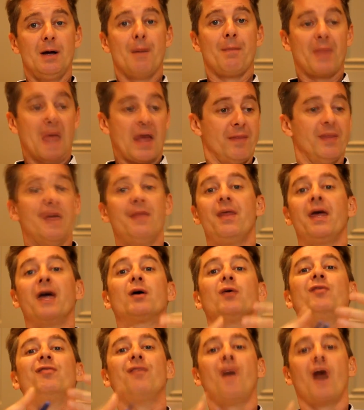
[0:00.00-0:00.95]
And then they
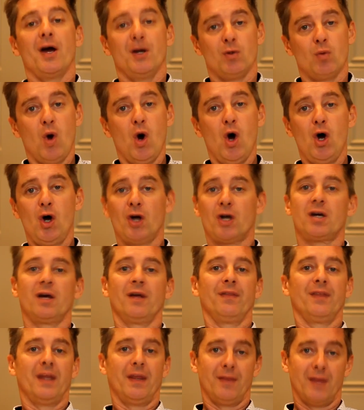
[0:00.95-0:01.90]
could find work,
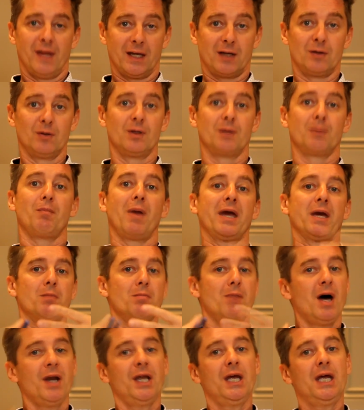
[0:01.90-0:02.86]
and then they could make
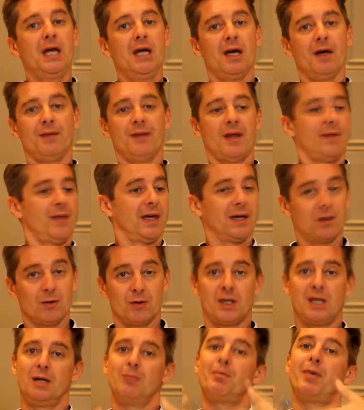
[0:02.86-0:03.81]
money, and then they could
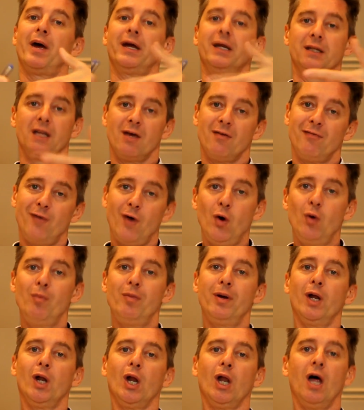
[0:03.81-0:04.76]
keep paying their phone
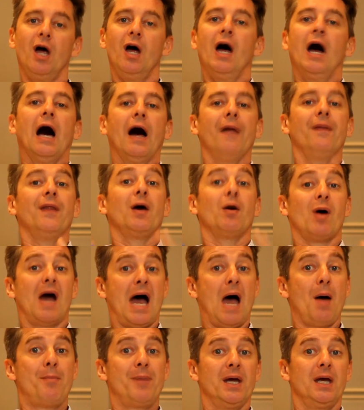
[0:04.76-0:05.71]
bill, and they were
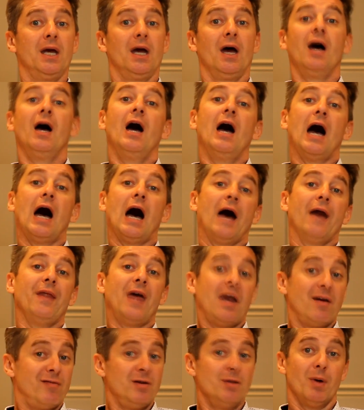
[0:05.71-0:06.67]
happy, and
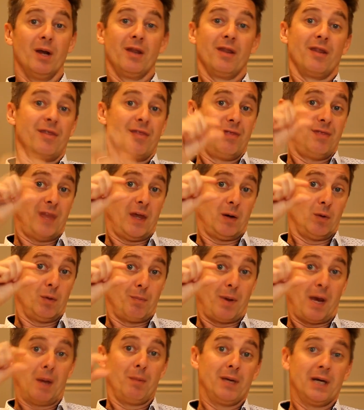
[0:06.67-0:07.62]
every month they would
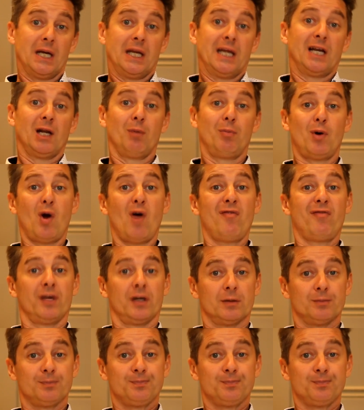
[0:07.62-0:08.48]
pay me a little profit.